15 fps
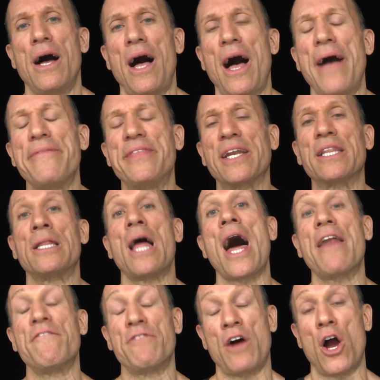I did a
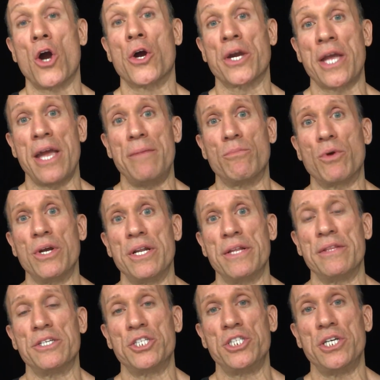lot of hurricane
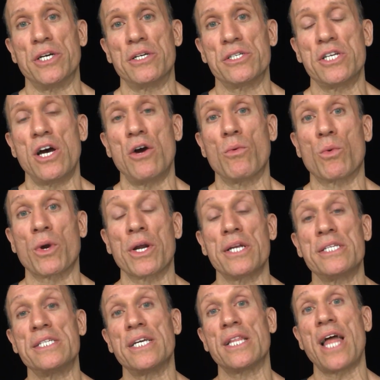breeding this year, so we're going to
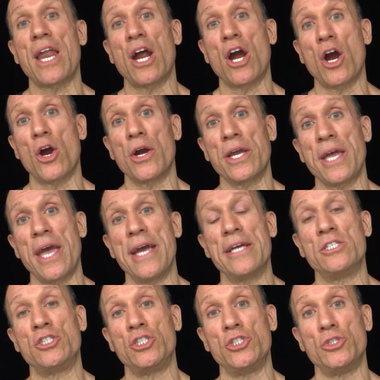see a lot of
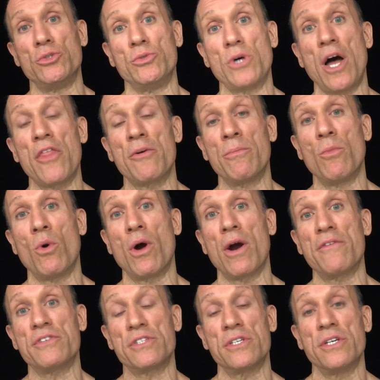hurricane to other
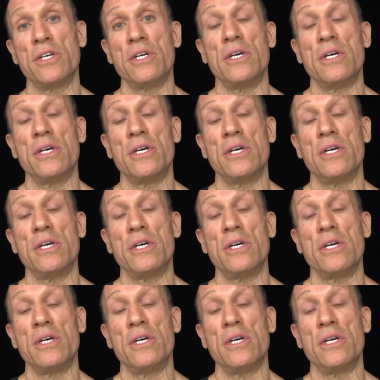morphs.